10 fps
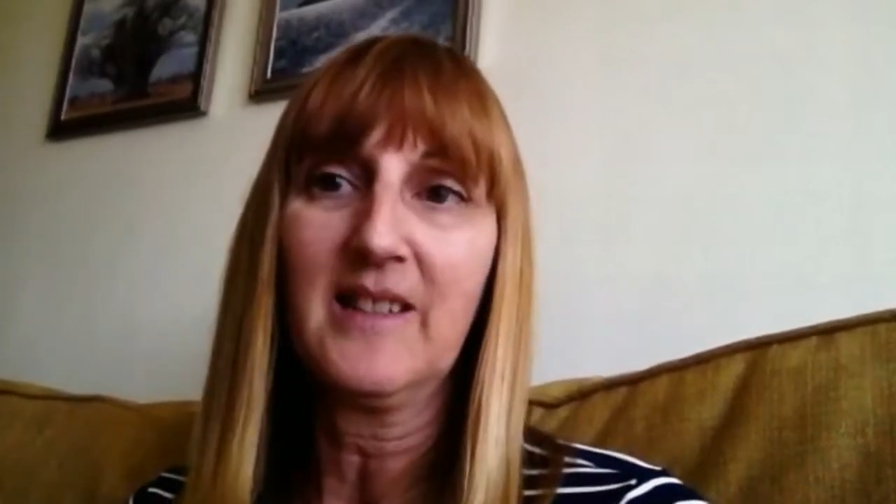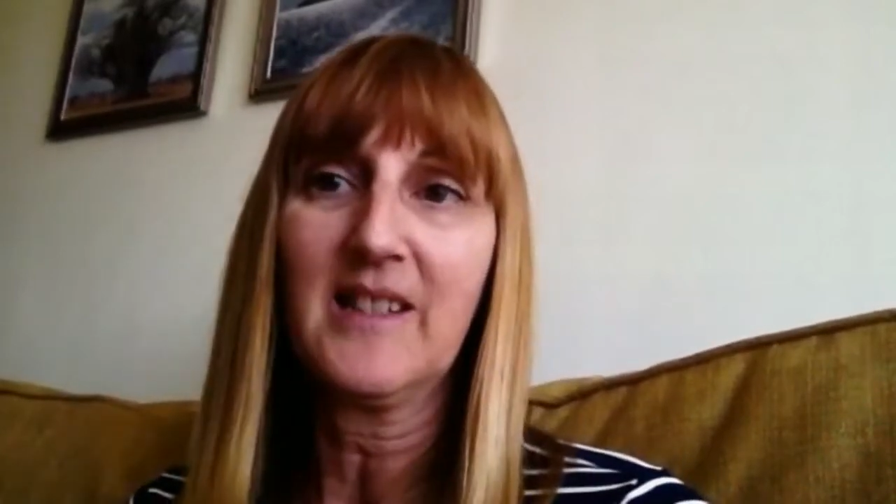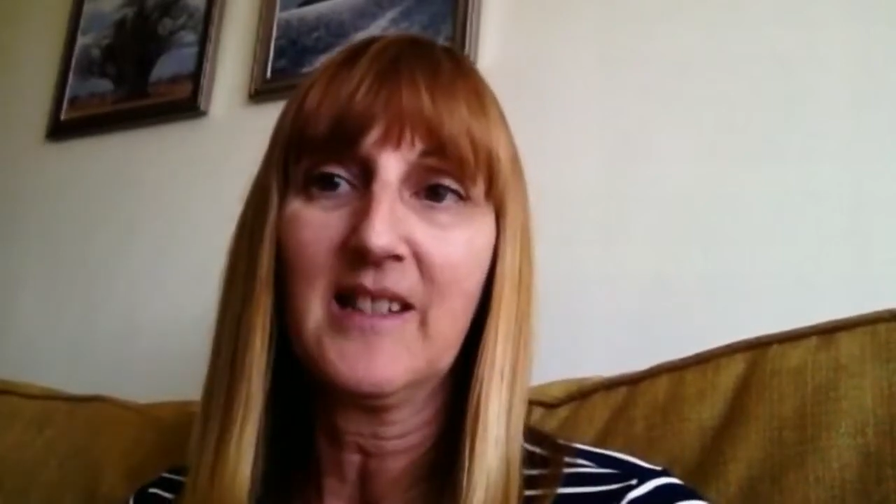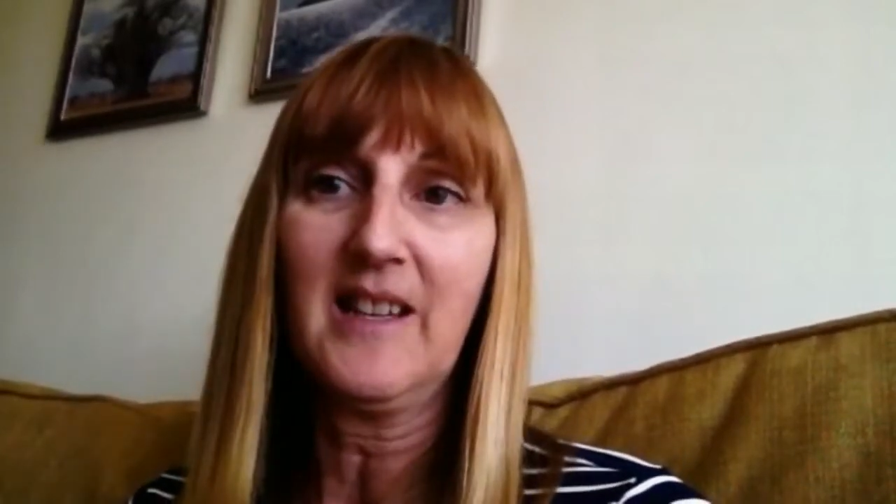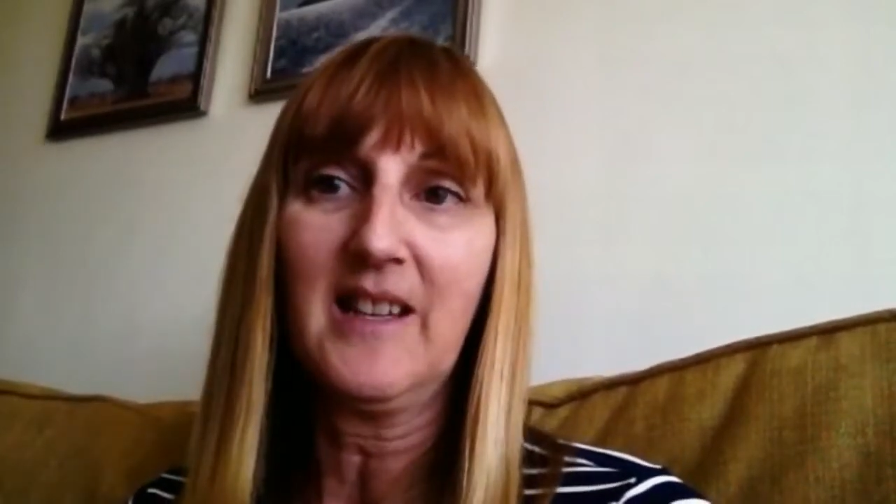
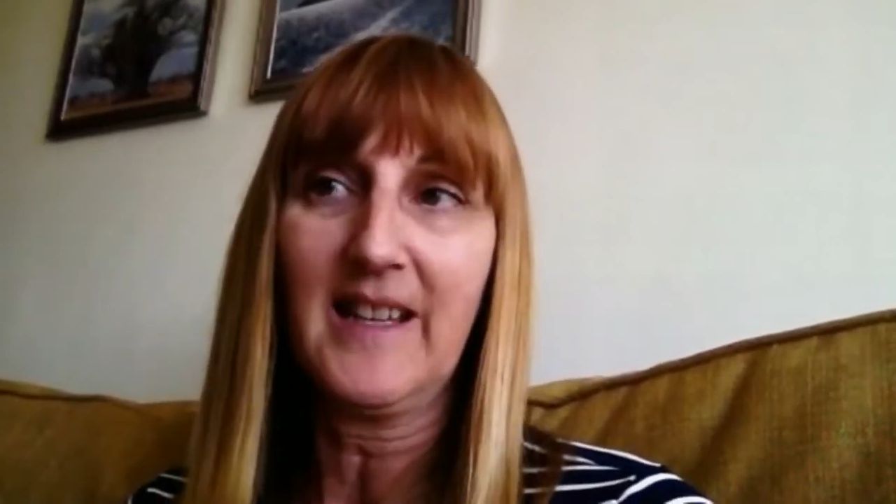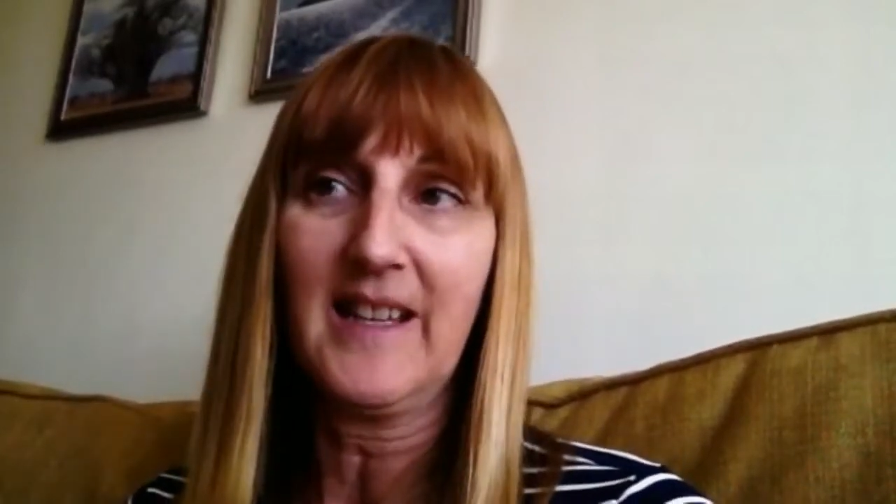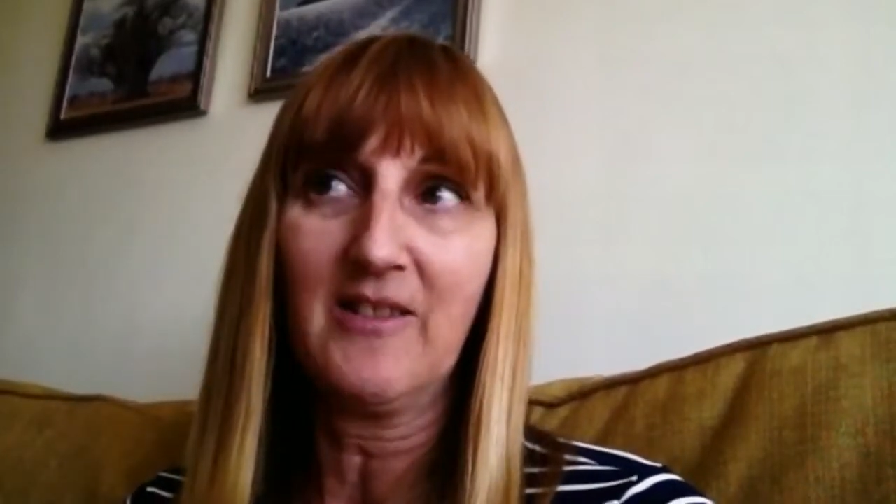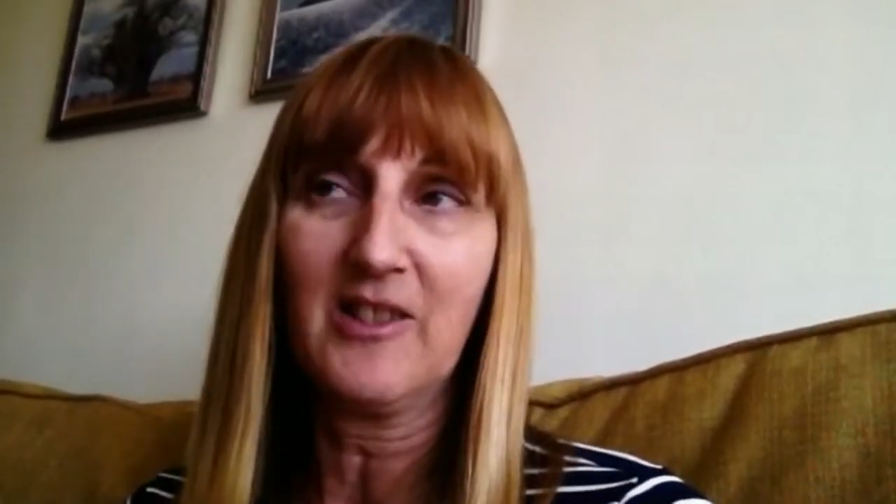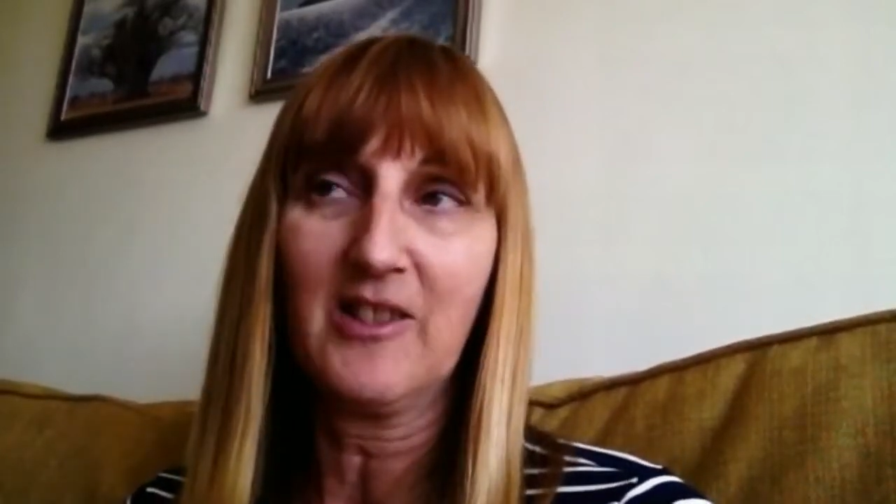And
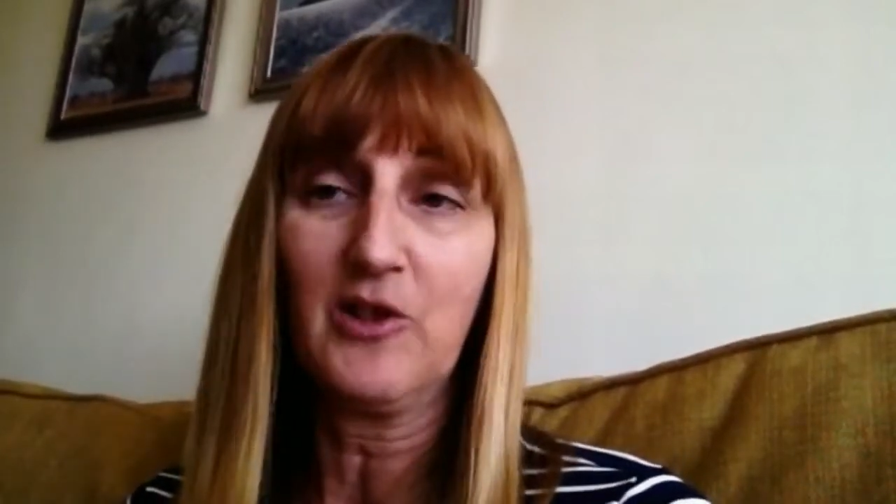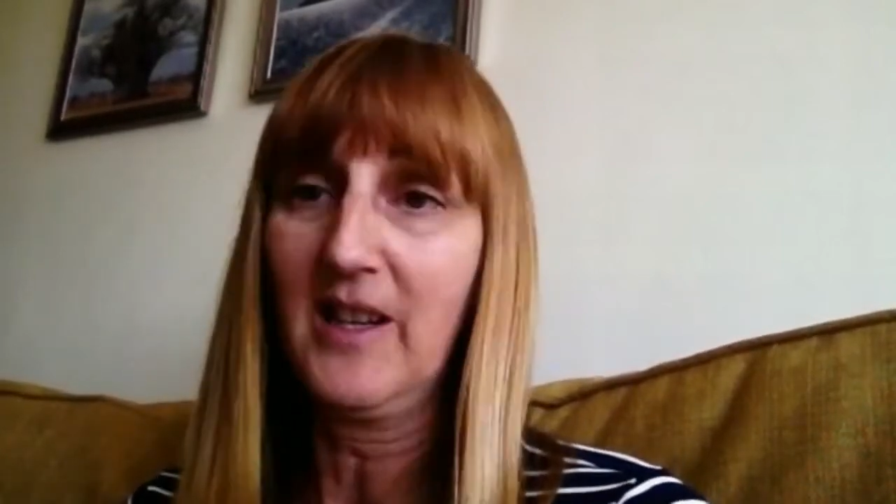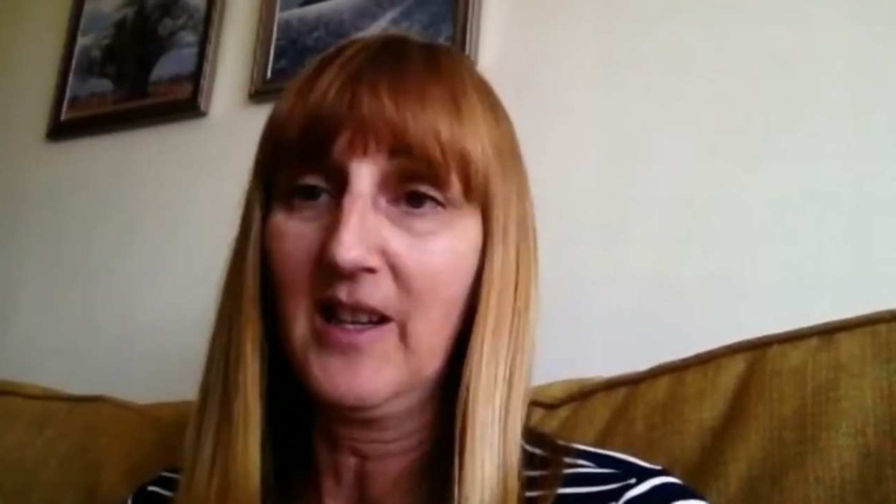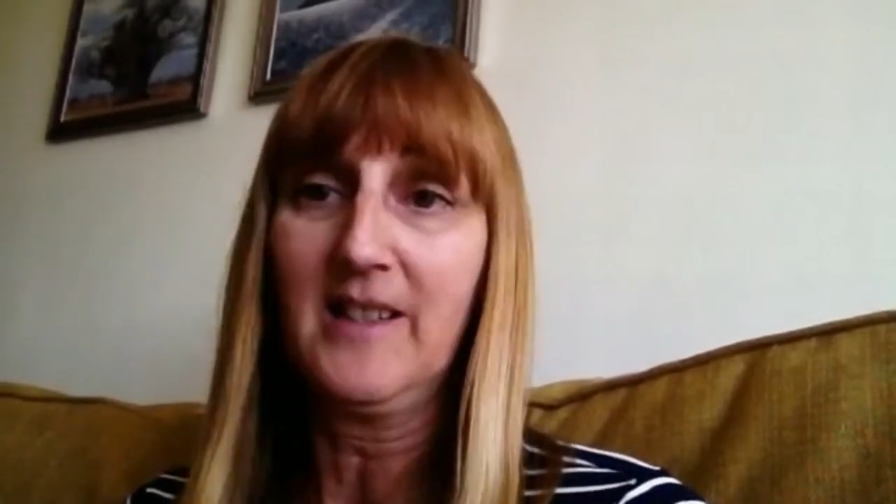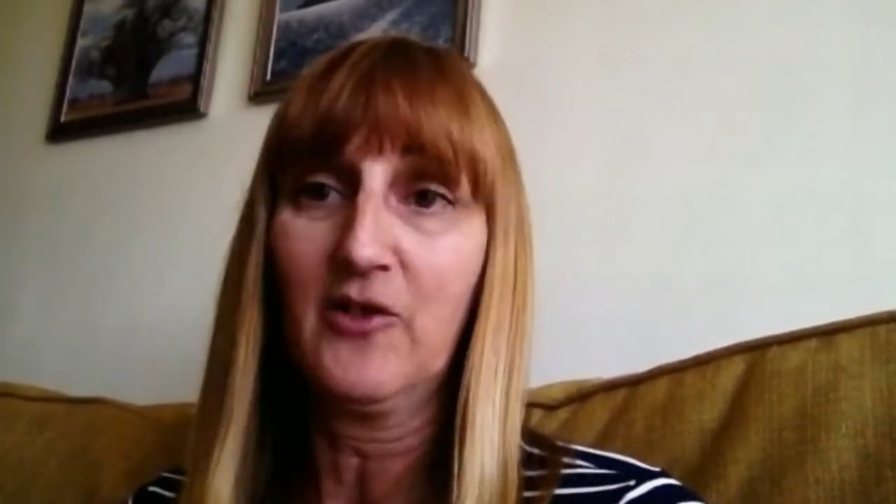again,
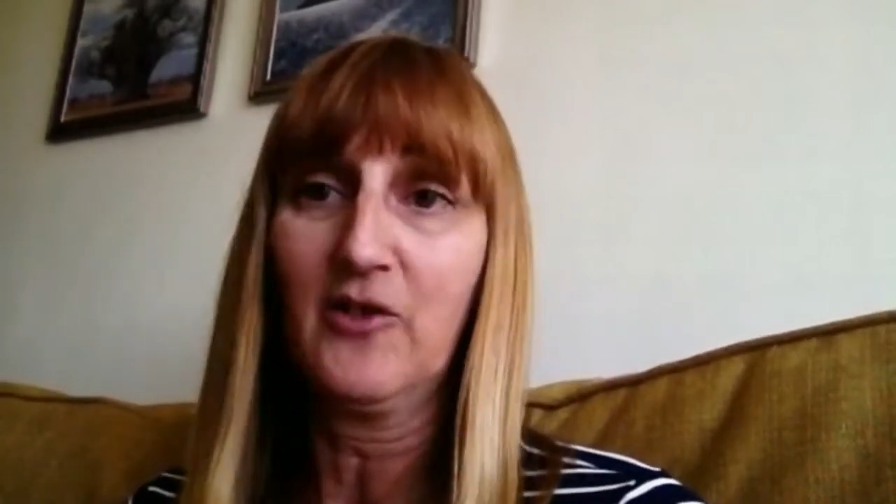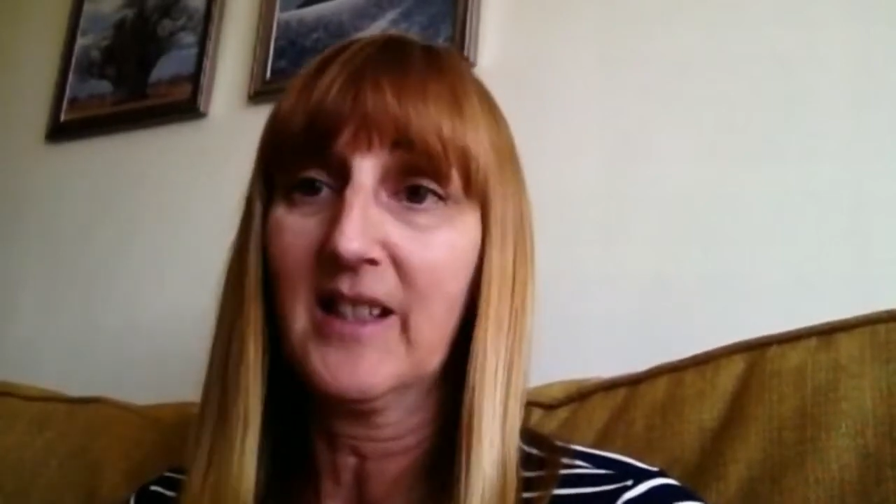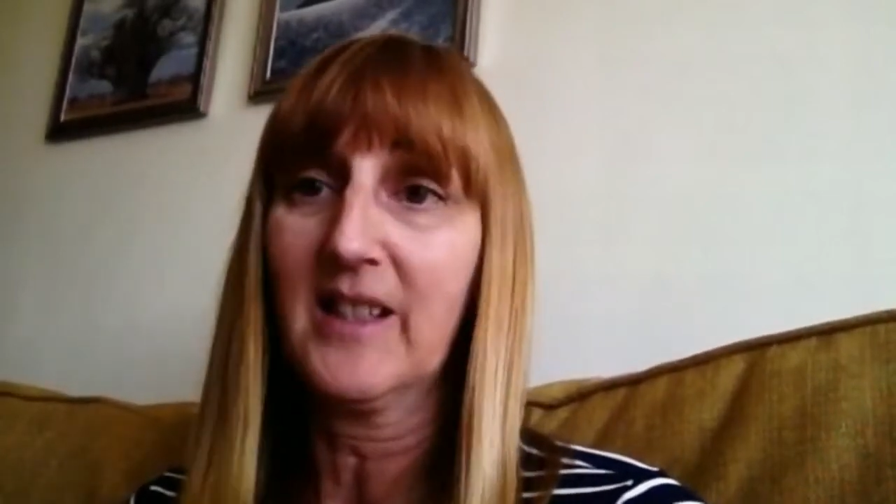socialising,